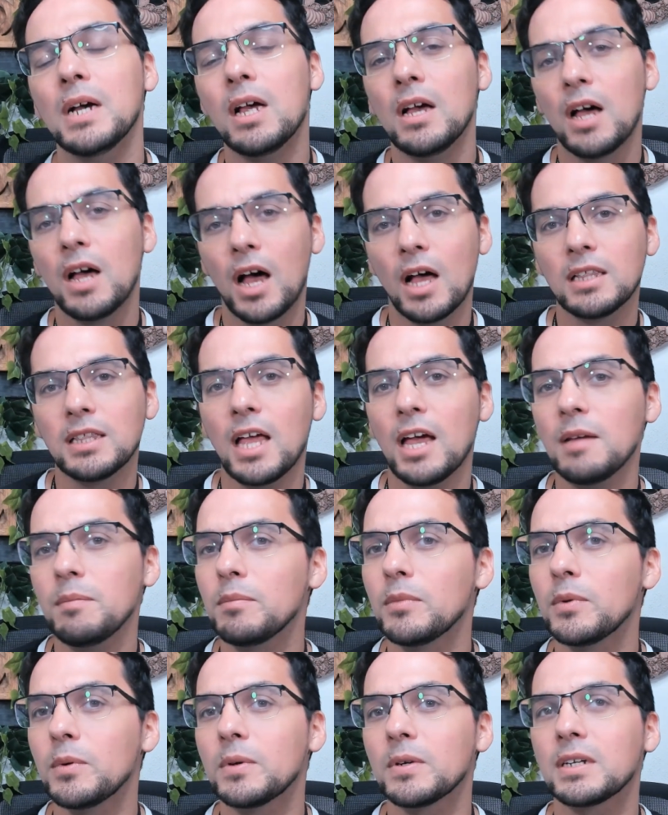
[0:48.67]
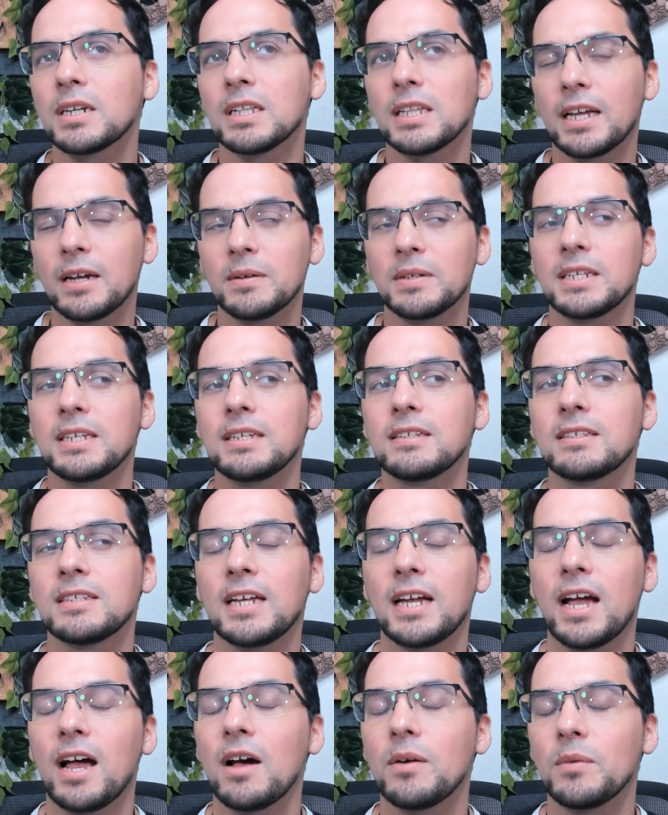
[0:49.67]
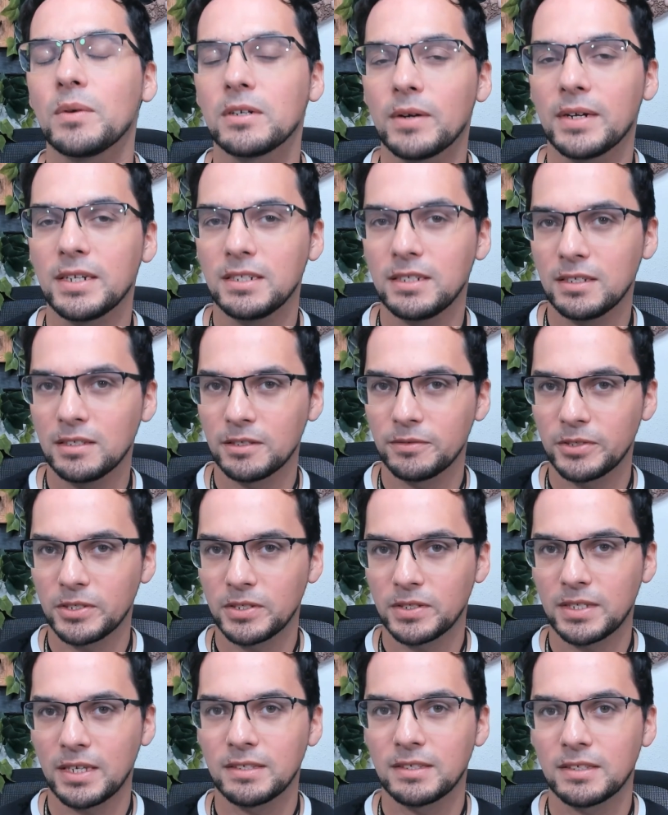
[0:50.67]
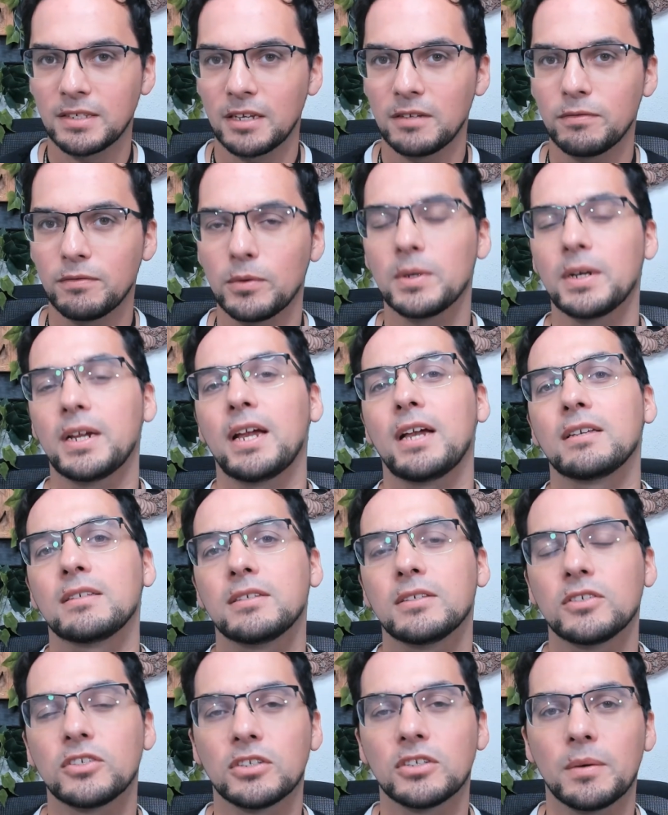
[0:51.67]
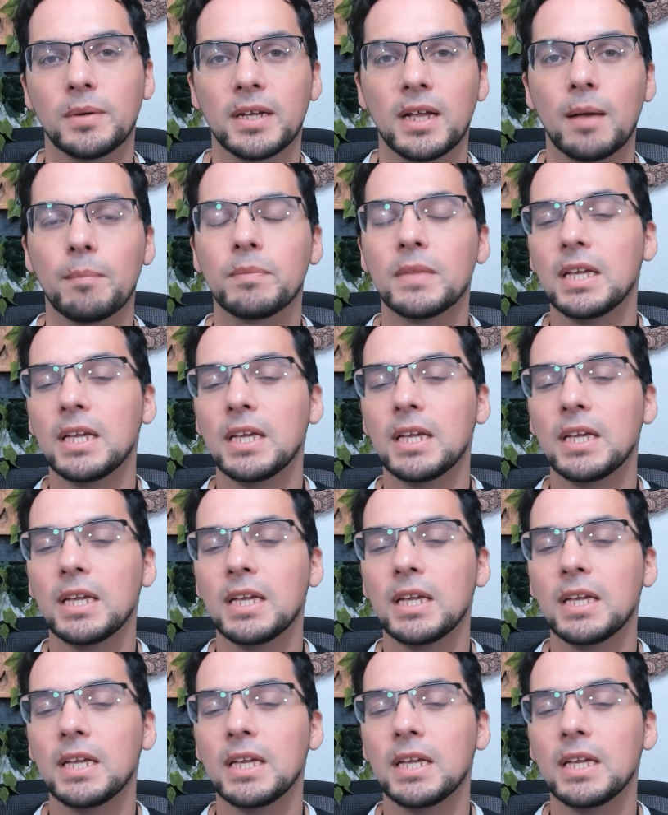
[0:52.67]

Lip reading: a lot more clarity as to how a great deal of your sun sign forecast is showing up.